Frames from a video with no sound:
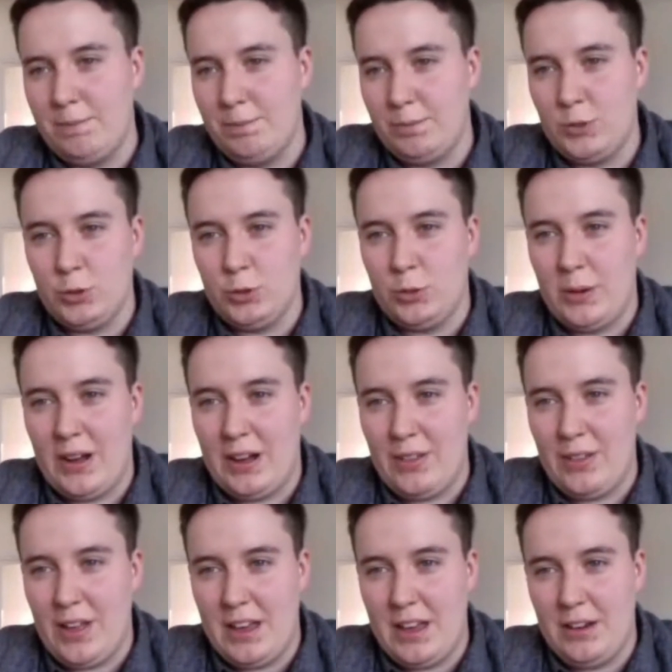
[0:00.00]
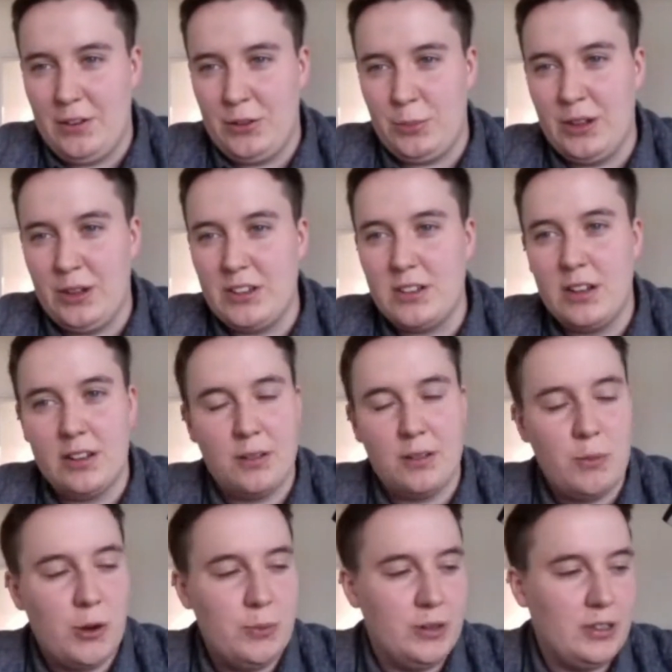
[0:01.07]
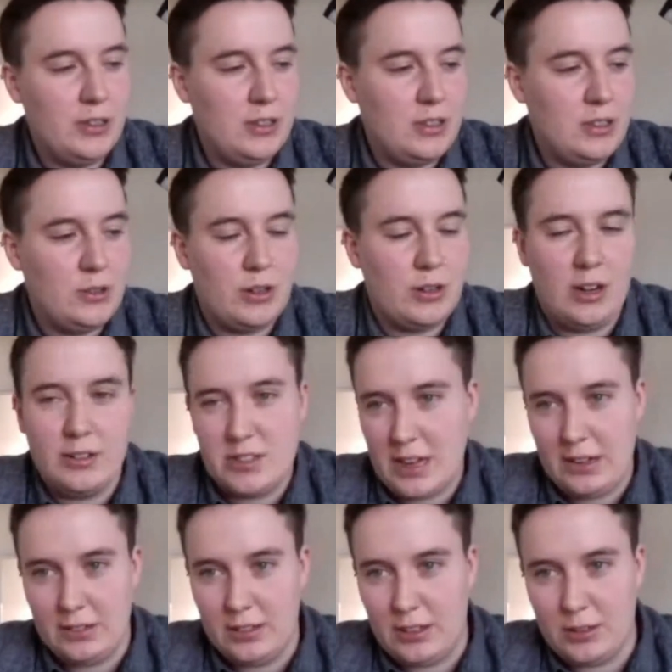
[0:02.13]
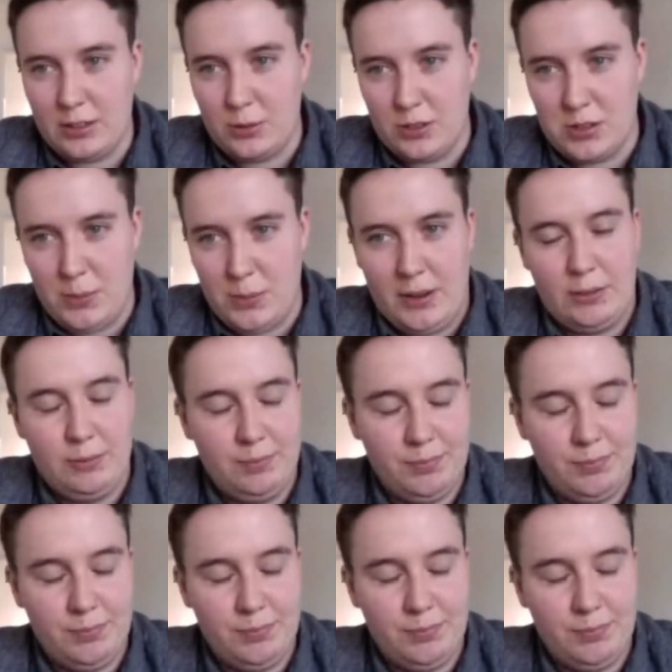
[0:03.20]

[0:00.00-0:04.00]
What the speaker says: talk about how they're heroes, but at the moment you can't tell that that's what it's about.